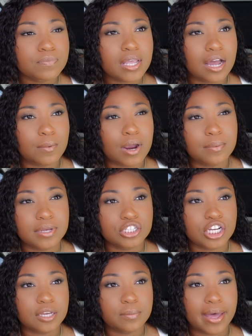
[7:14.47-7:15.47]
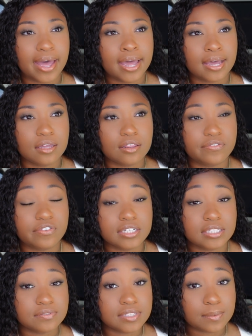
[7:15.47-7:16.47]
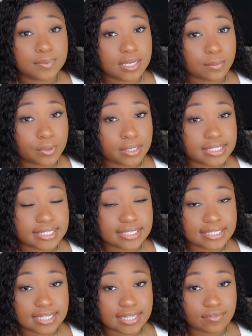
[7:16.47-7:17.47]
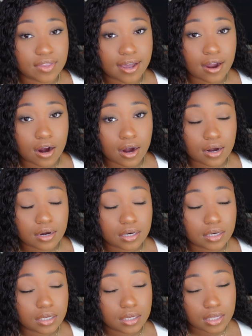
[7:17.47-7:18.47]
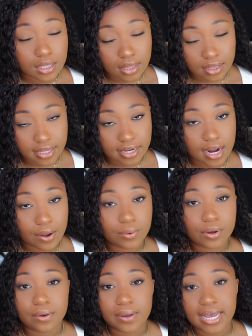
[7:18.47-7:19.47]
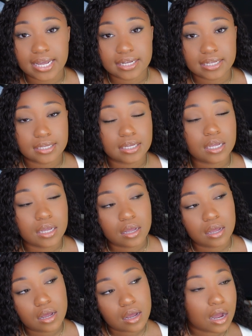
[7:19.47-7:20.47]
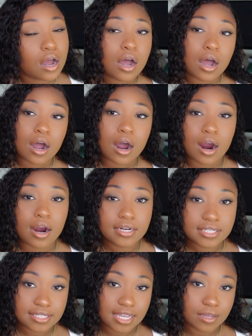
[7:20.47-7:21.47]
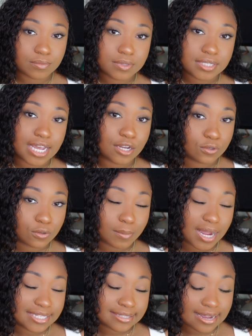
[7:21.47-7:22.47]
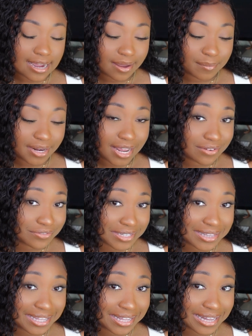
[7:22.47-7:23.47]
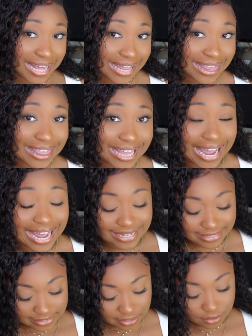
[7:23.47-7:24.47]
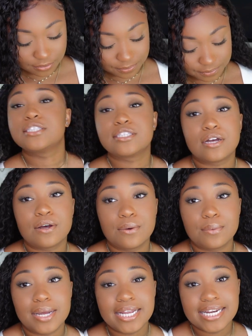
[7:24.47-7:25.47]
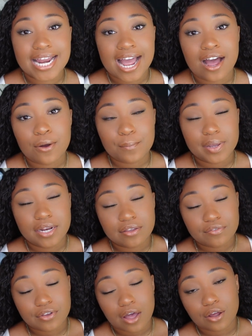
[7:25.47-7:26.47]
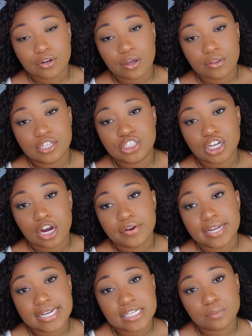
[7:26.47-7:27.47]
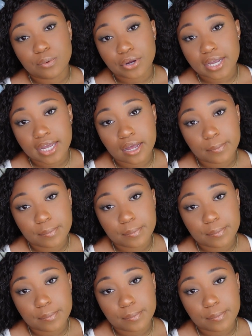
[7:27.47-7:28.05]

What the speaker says: I'll probably check back the 1st of September to see if they are. Then I will go ahead and hard stamp schedule my time and everything like that. So now many of y'all know the GRE is broken